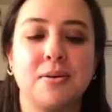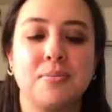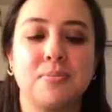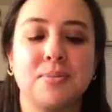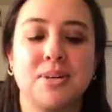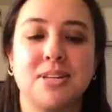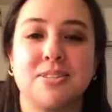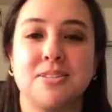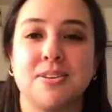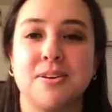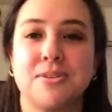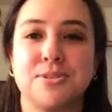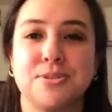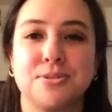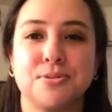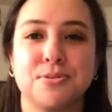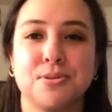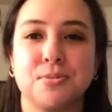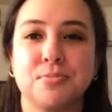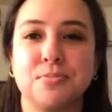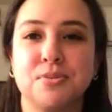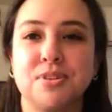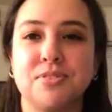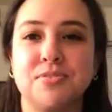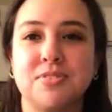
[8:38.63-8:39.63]
It's also
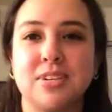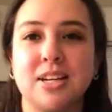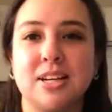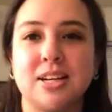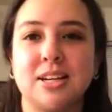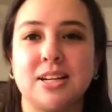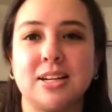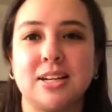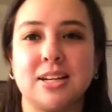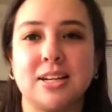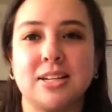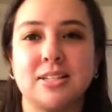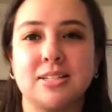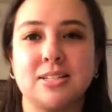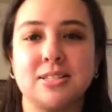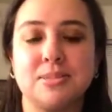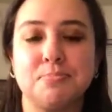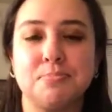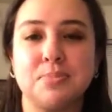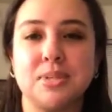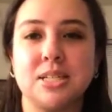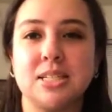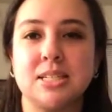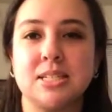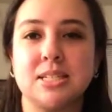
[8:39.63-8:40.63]
abbreviated as
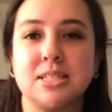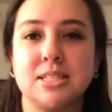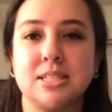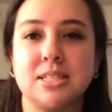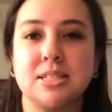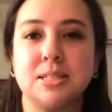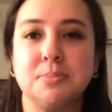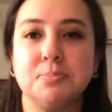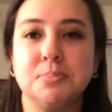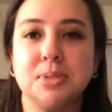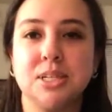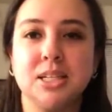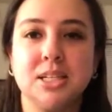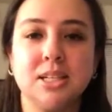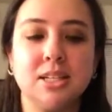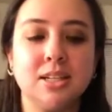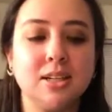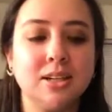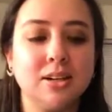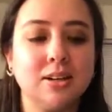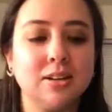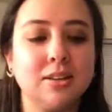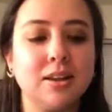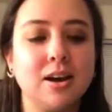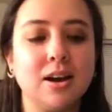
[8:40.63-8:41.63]

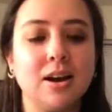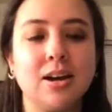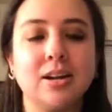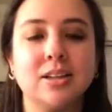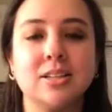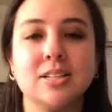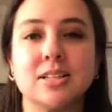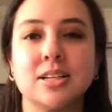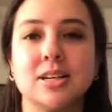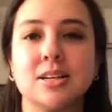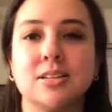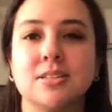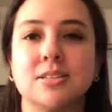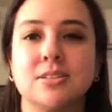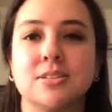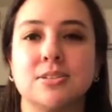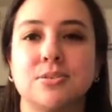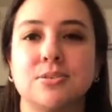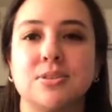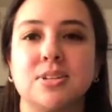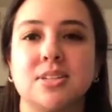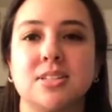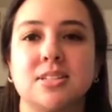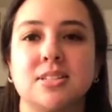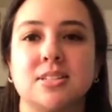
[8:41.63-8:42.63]
BCP a lot, and so
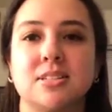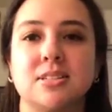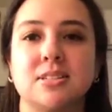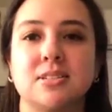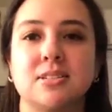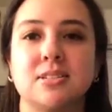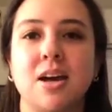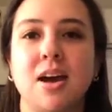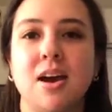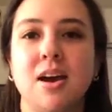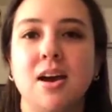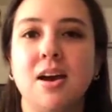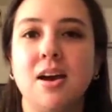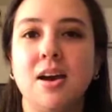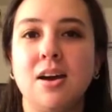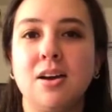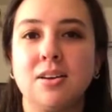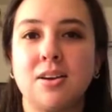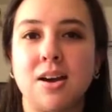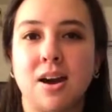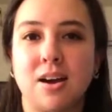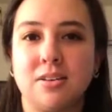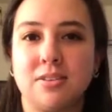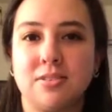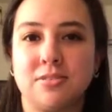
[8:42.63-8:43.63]
this is
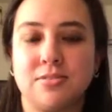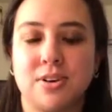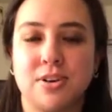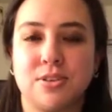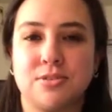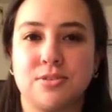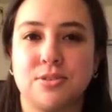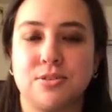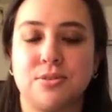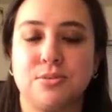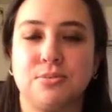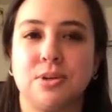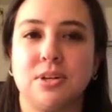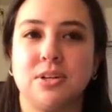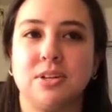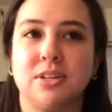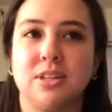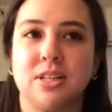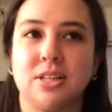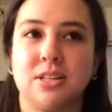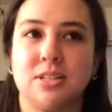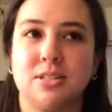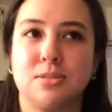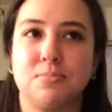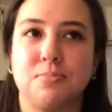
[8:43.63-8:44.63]
kind of also where it
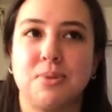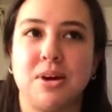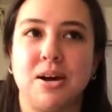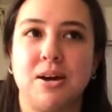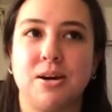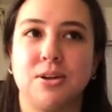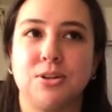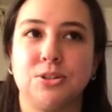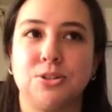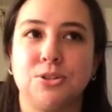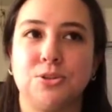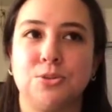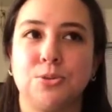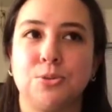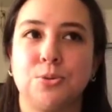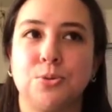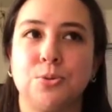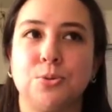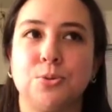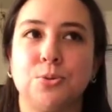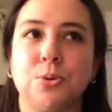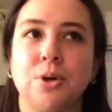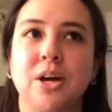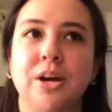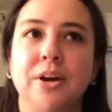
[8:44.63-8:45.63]
links back
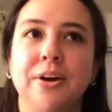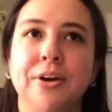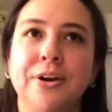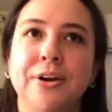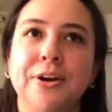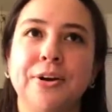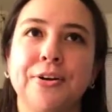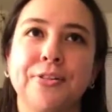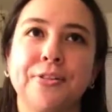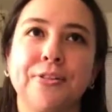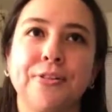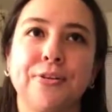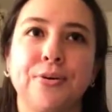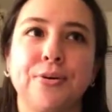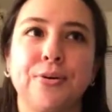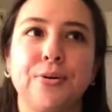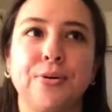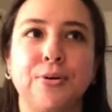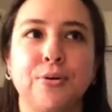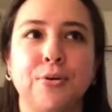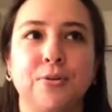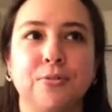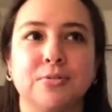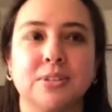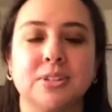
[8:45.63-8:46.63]
to the
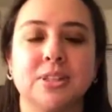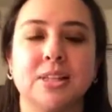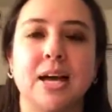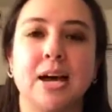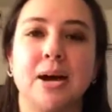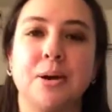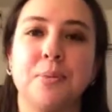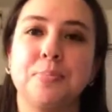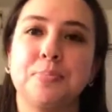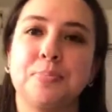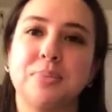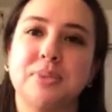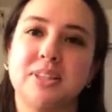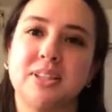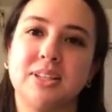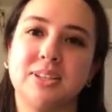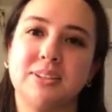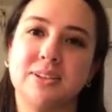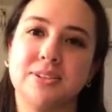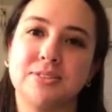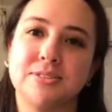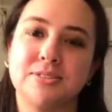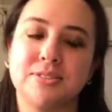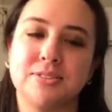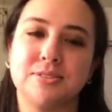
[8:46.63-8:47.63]
overlap, but then
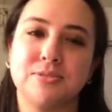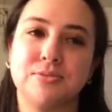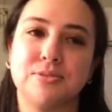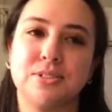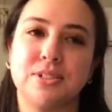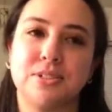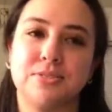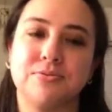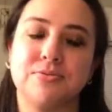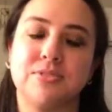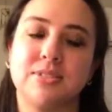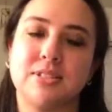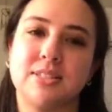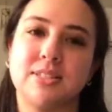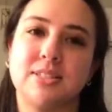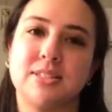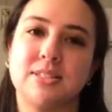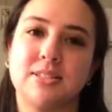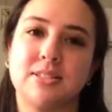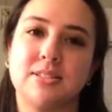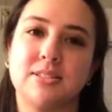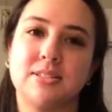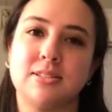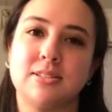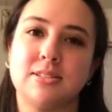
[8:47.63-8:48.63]
also
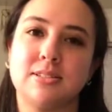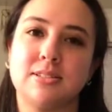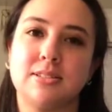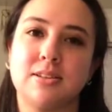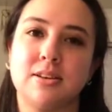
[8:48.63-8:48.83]
differences